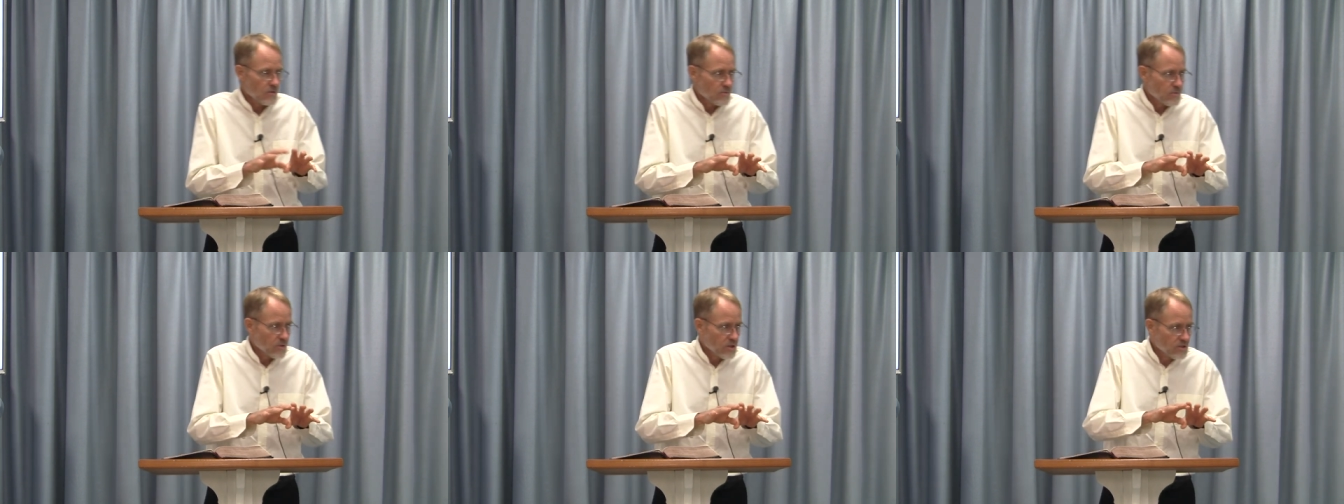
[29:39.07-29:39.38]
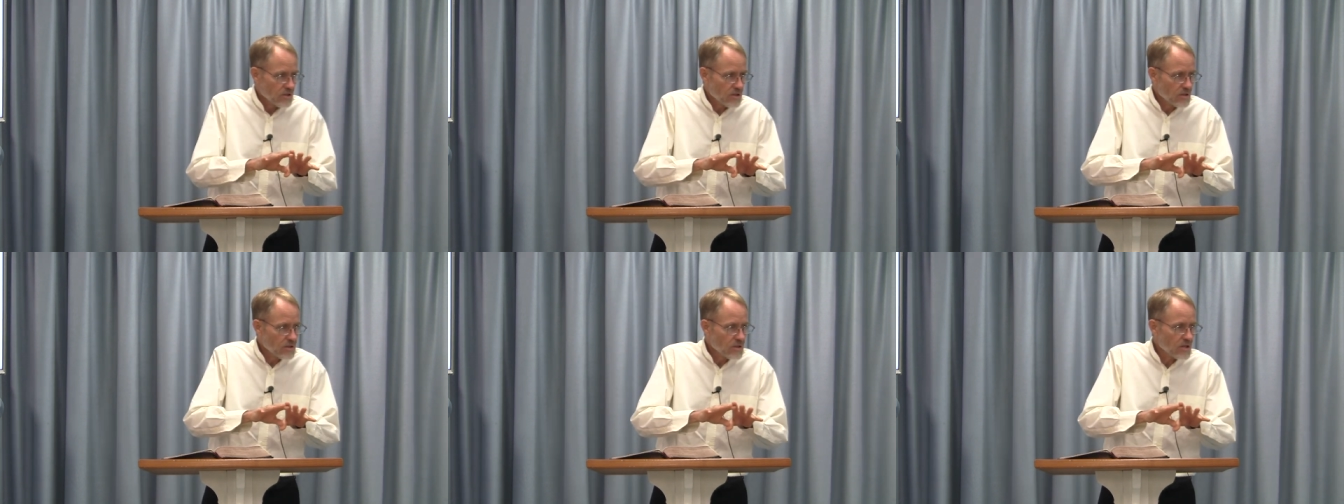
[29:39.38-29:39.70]

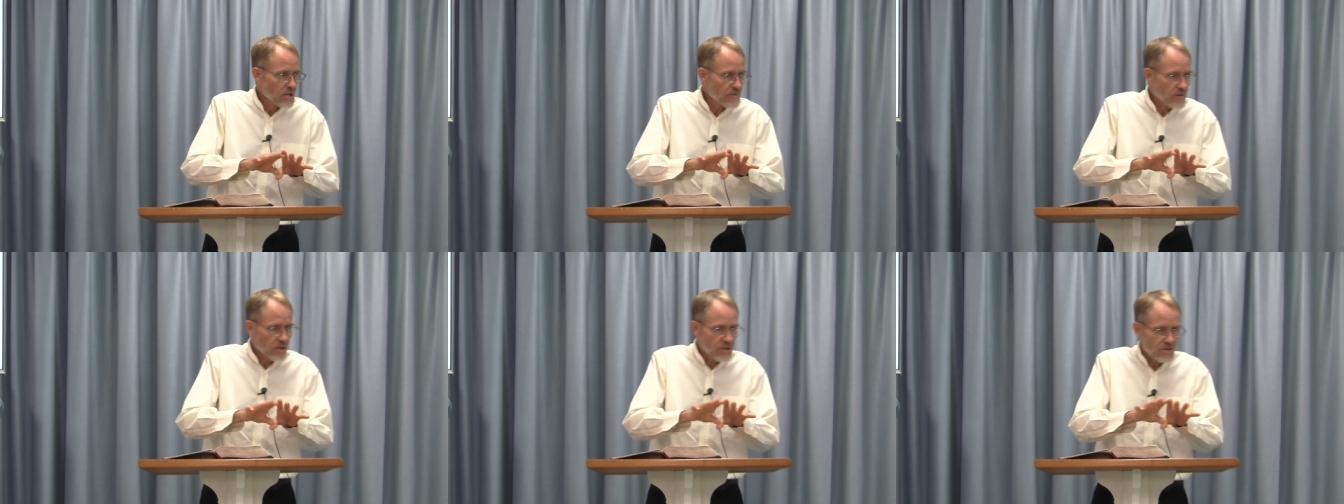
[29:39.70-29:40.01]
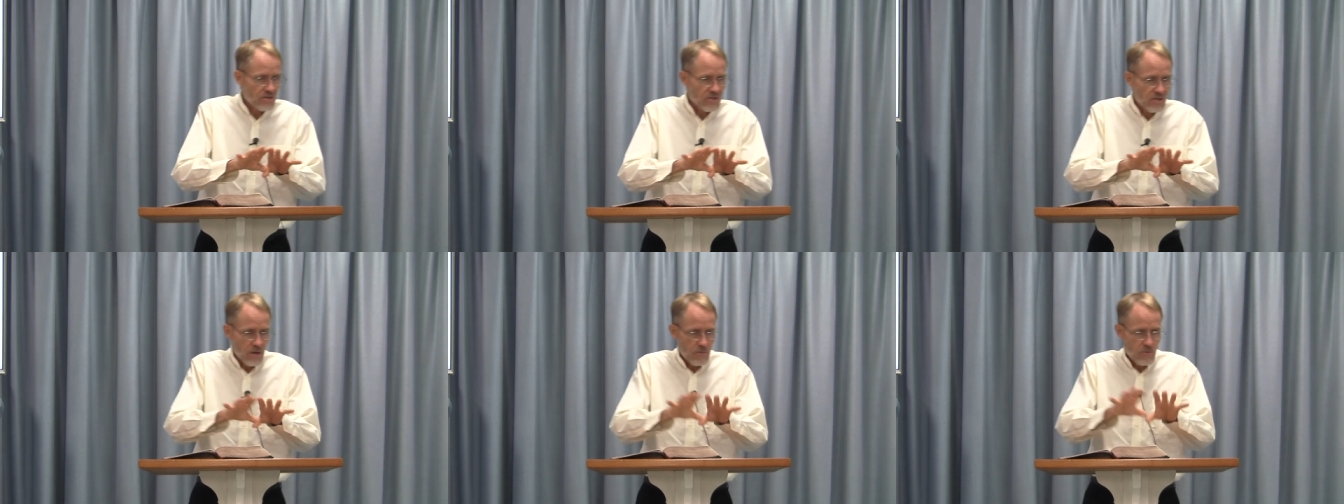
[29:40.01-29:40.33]
would give a
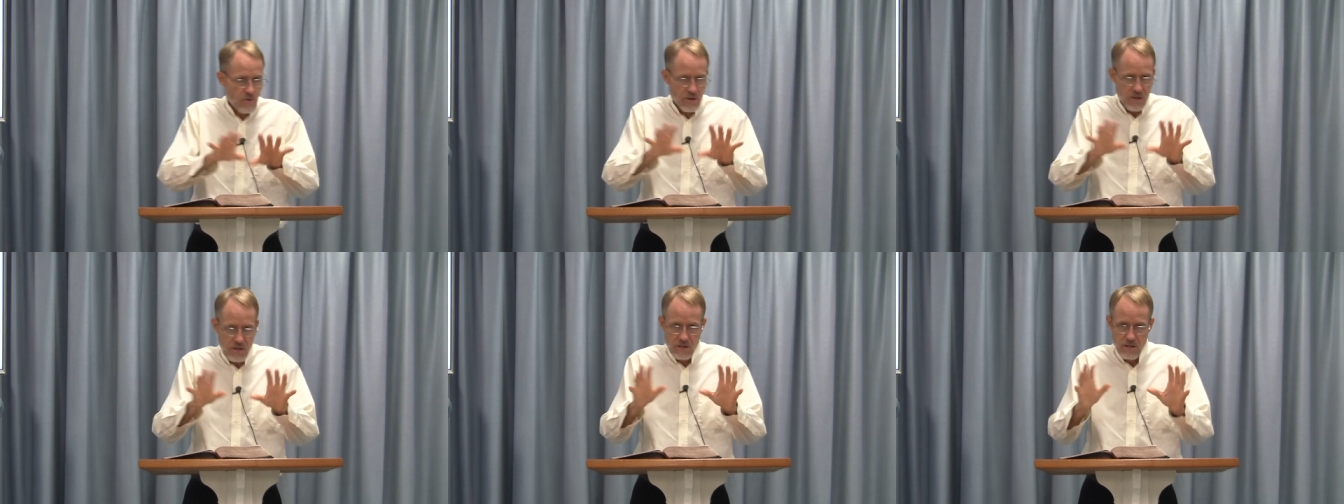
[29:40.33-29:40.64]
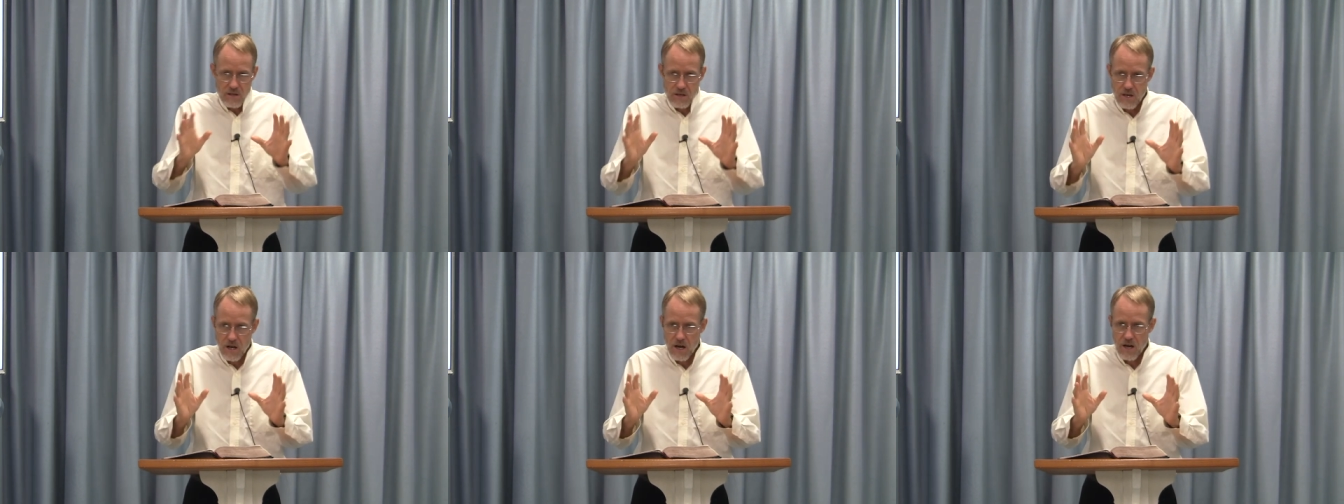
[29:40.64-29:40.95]

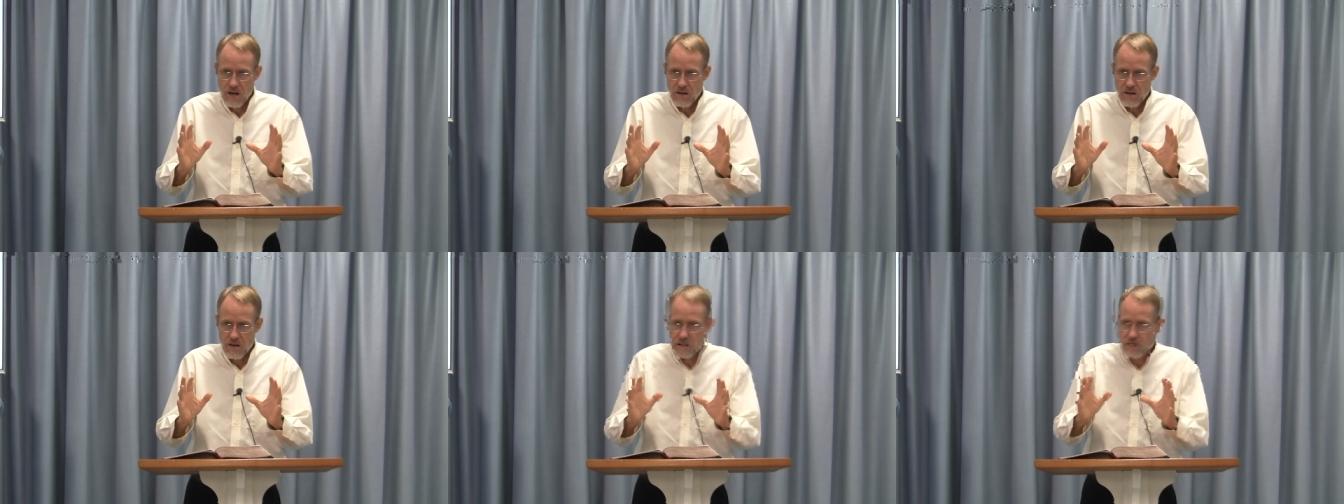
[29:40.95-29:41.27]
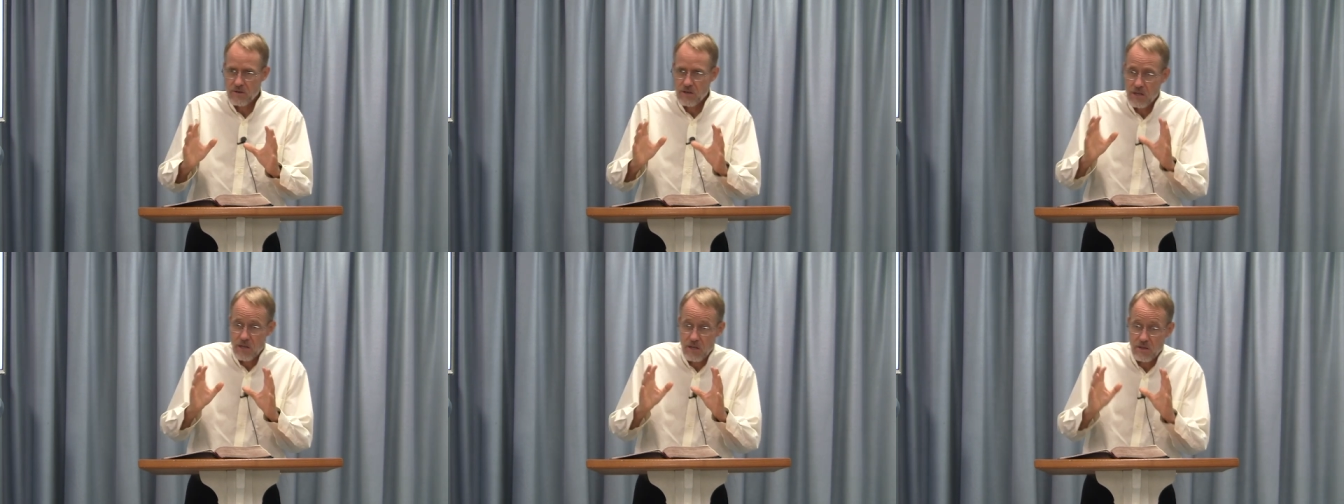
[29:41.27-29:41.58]
summary
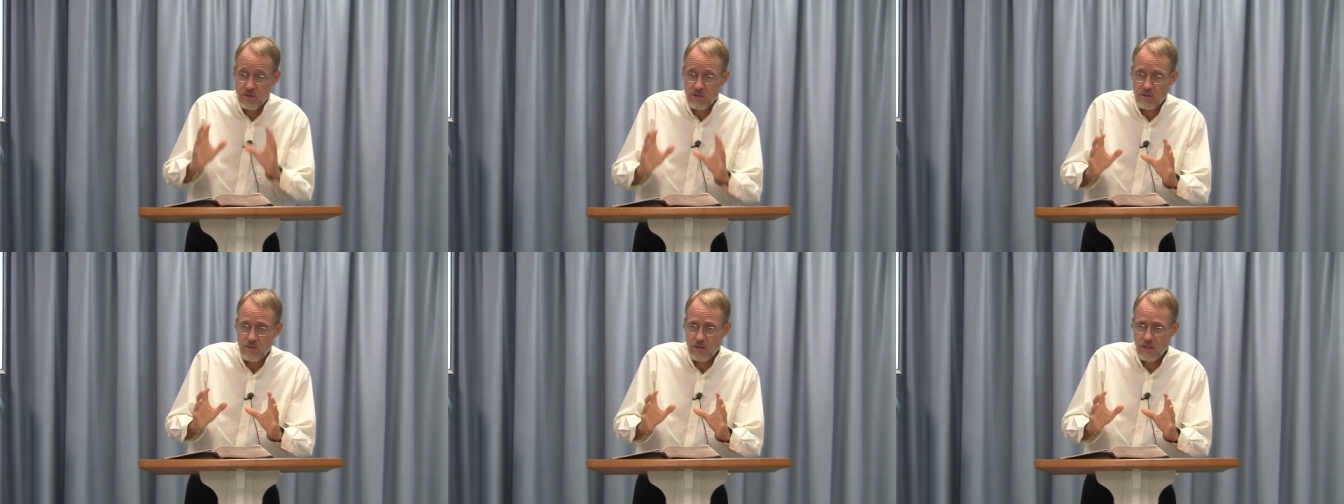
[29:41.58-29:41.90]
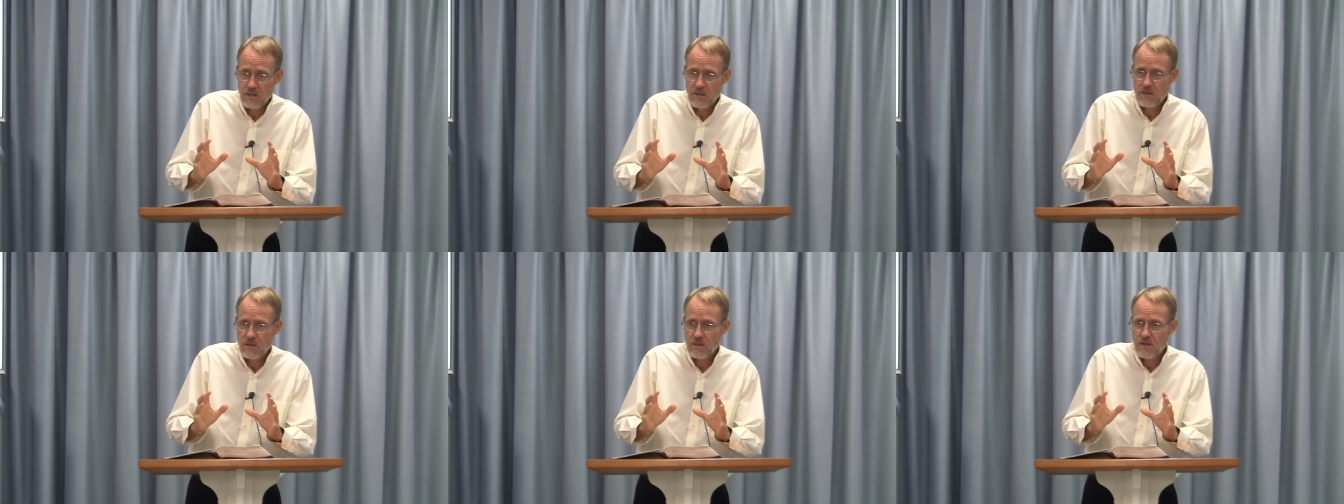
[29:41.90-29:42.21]
of
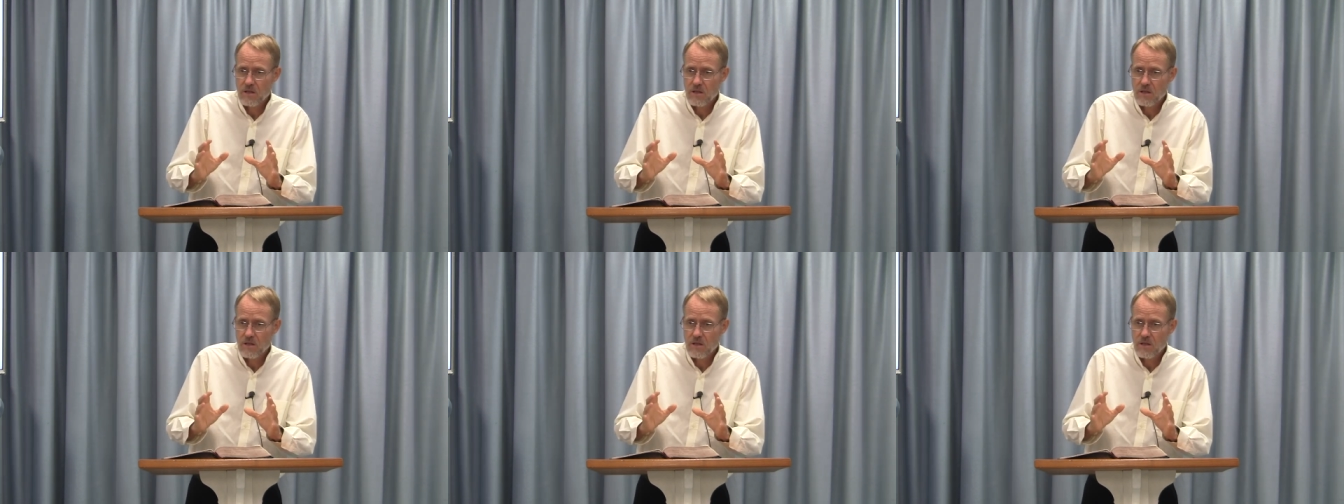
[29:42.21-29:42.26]
history.